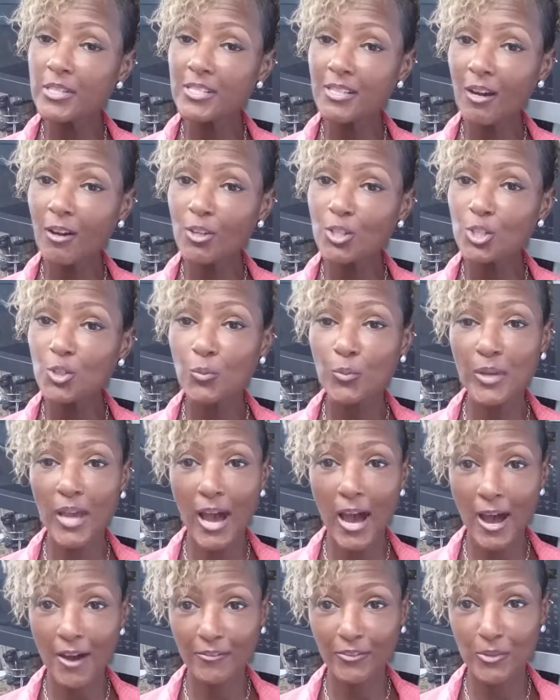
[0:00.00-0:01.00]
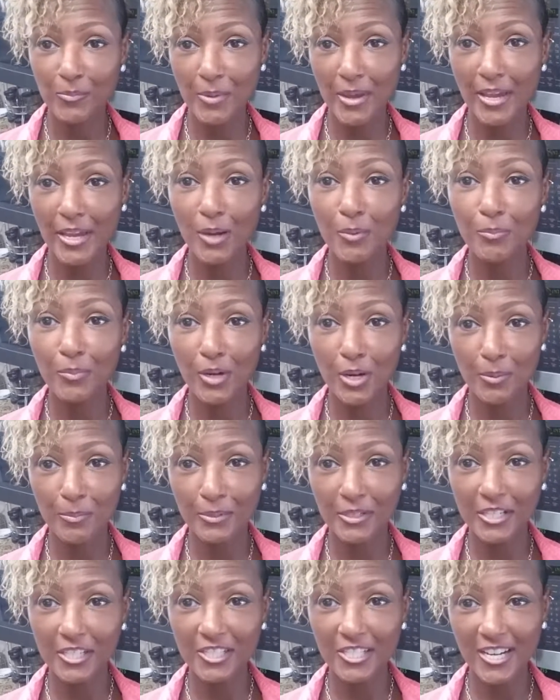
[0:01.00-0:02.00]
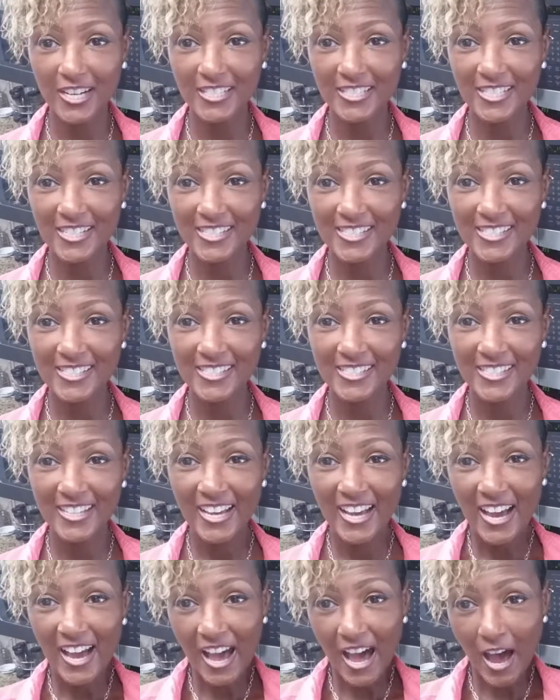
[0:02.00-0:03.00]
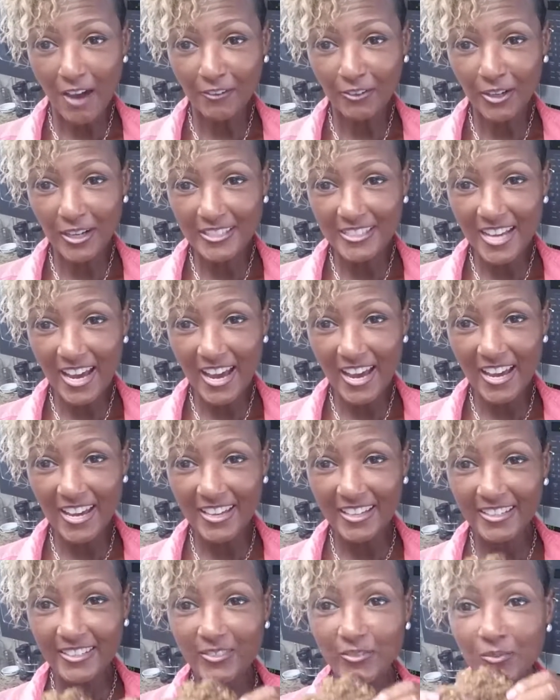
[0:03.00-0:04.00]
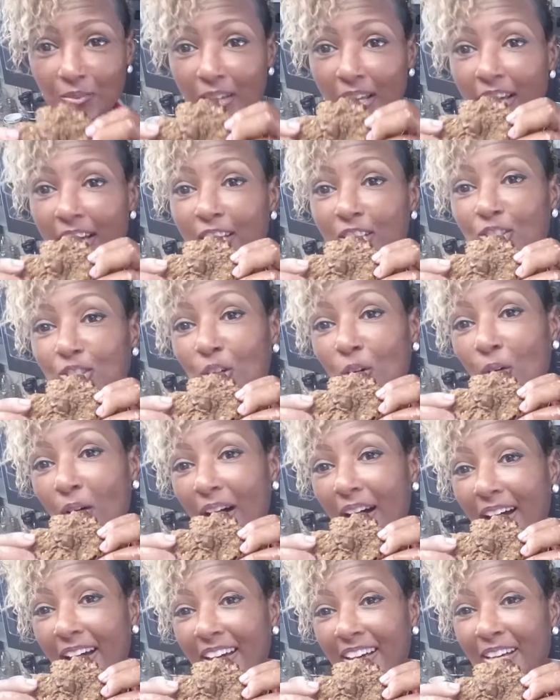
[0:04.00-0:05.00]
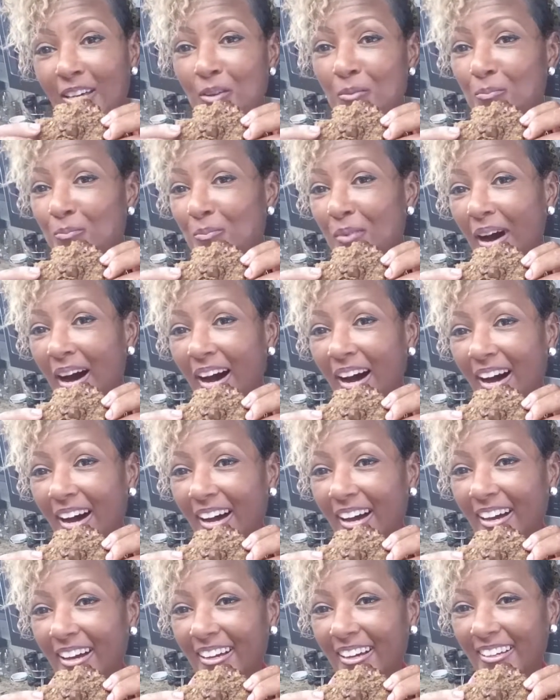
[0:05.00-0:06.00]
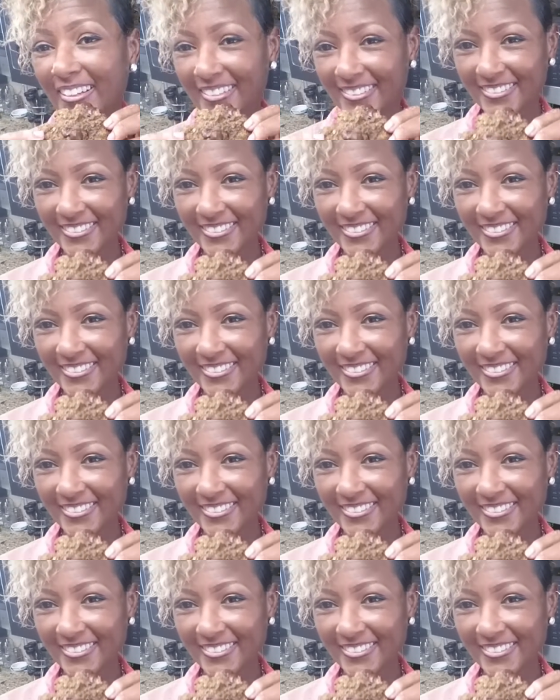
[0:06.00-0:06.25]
results, we have to make permanent changes. Have a great day. Enjoy. Bye.